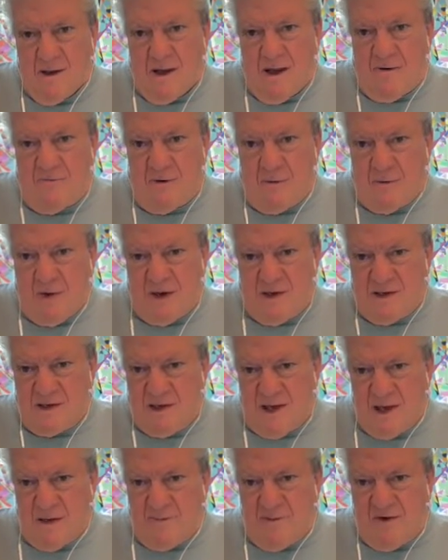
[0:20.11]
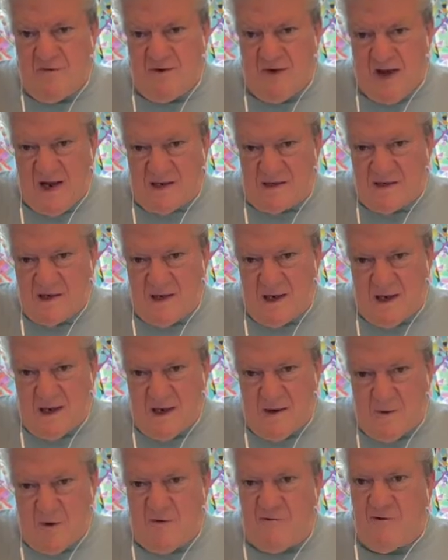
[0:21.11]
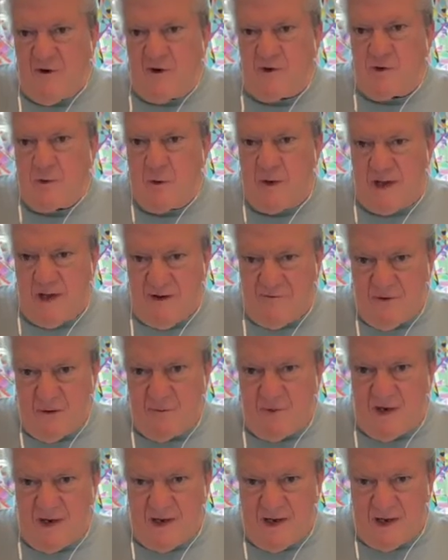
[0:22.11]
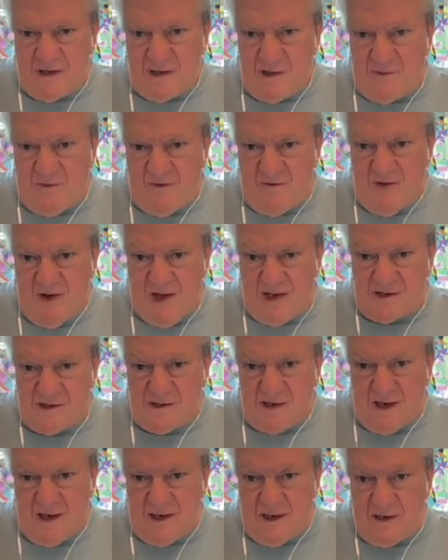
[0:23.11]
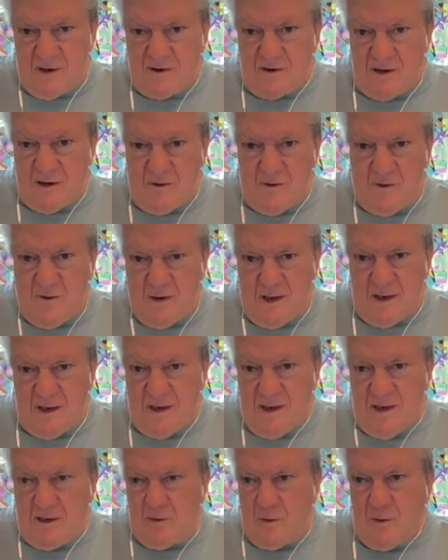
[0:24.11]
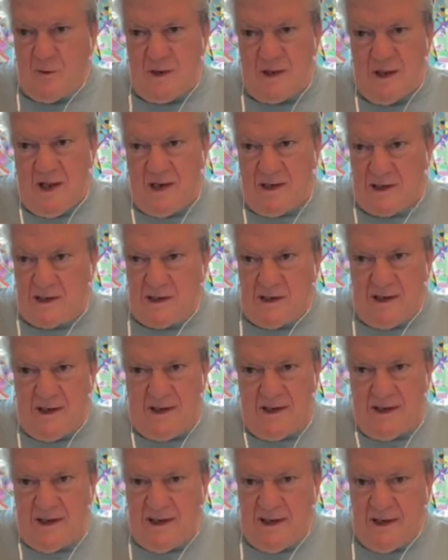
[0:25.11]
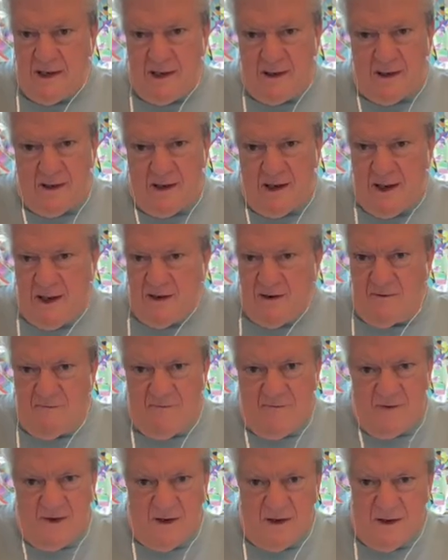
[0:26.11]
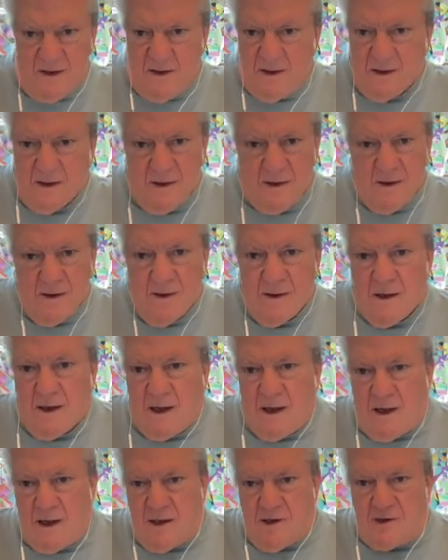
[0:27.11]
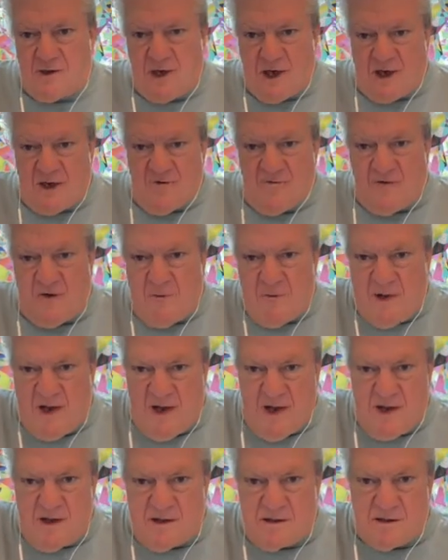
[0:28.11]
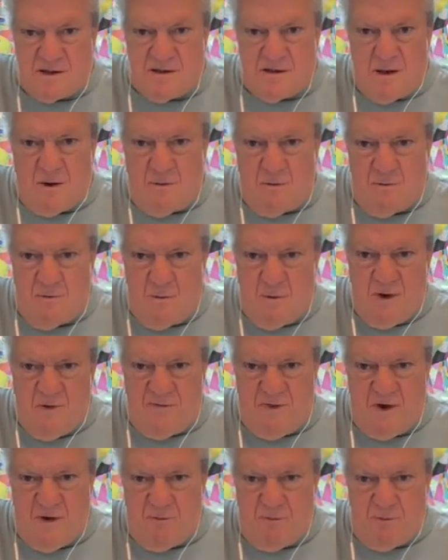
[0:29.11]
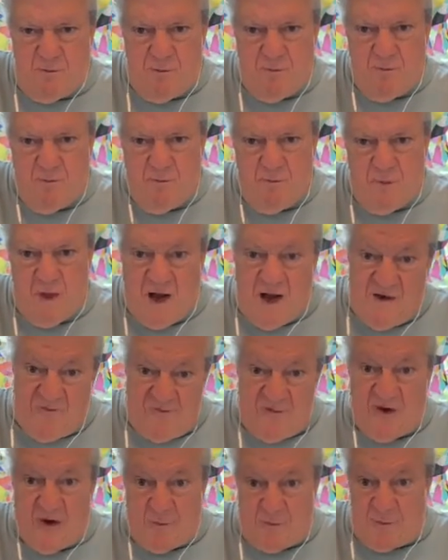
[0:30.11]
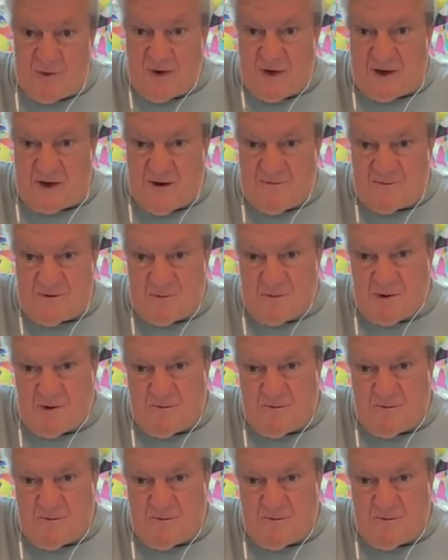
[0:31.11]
Everybody's got to be vaccinated, or virtually everybody has to be vaccinated. So, and they're doing a lot of cleaning and a lot of checking for masks. So we feel, I feel pretty comfortable.